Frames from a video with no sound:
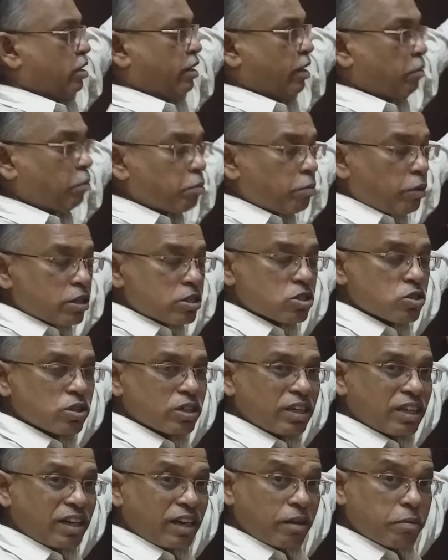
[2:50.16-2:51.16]
numbers
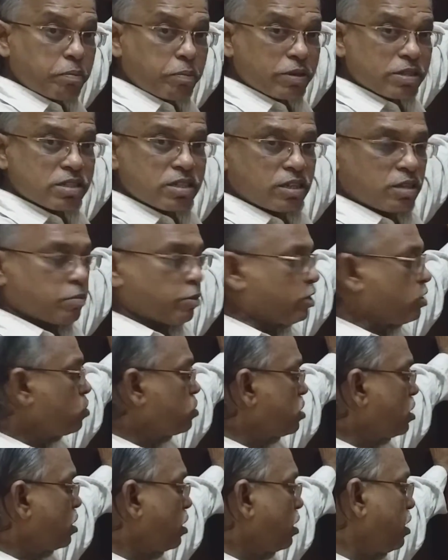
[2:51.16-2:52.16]
you can represent by
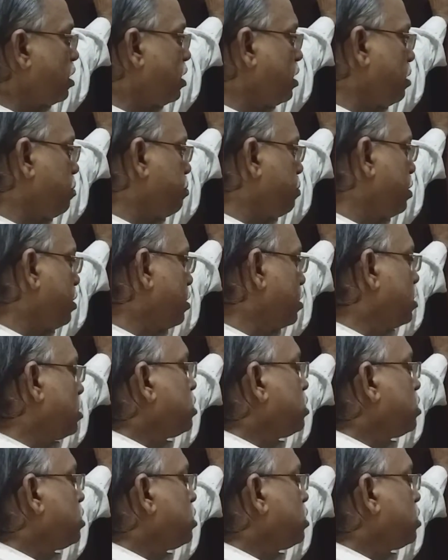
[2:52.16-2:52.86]
using real number.